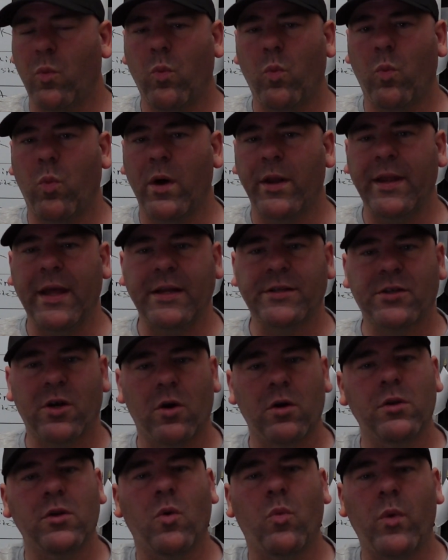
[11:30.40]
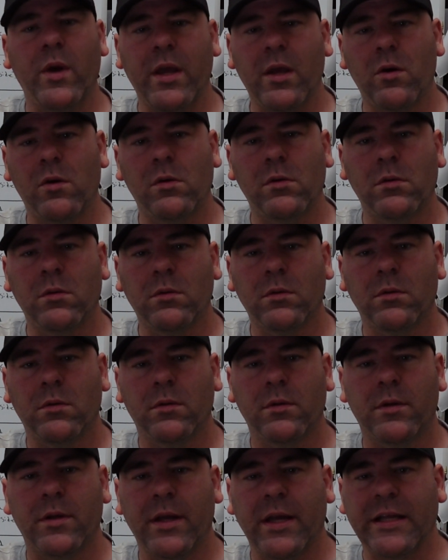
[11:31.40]
when they turn the wheel,
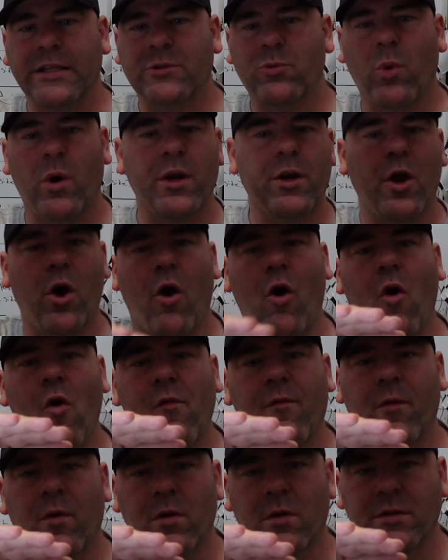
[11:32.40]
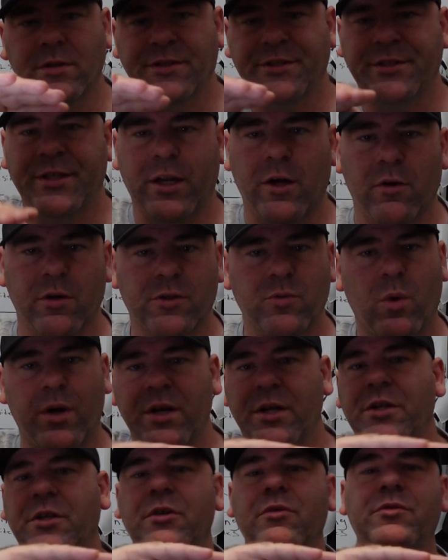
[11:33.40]
it's wanting to oversteer. It's
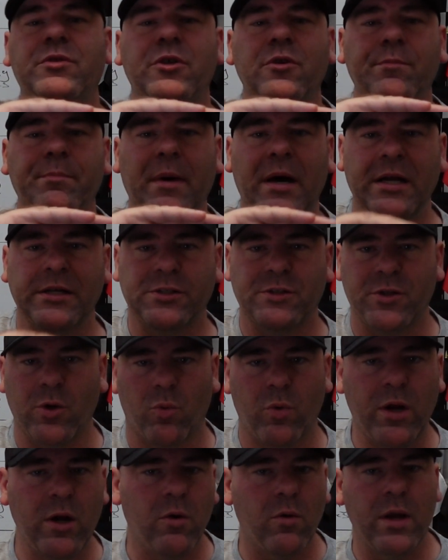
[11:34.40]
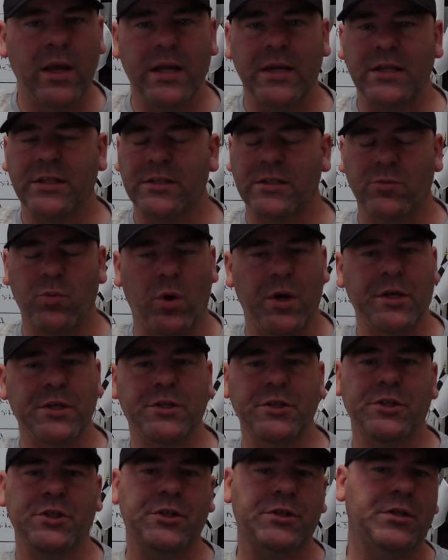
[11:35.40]
wanting to do too much. The rear end is wanting
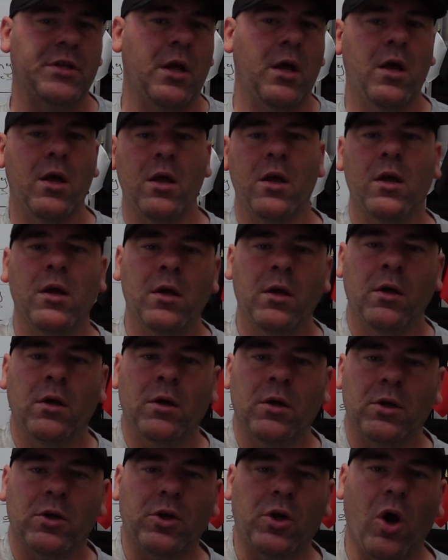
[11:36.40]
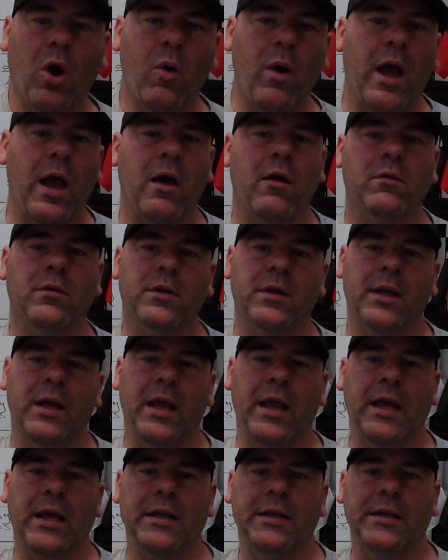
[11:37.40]
to just go out
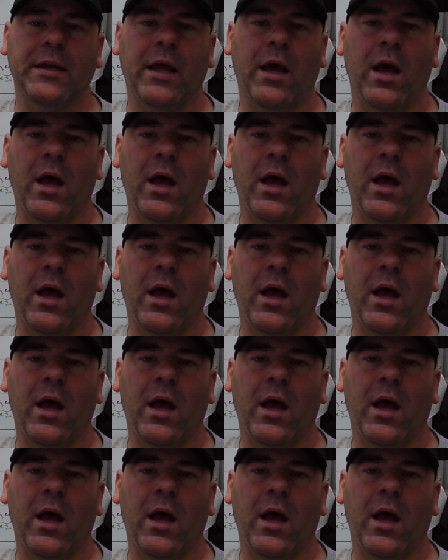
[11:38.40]
and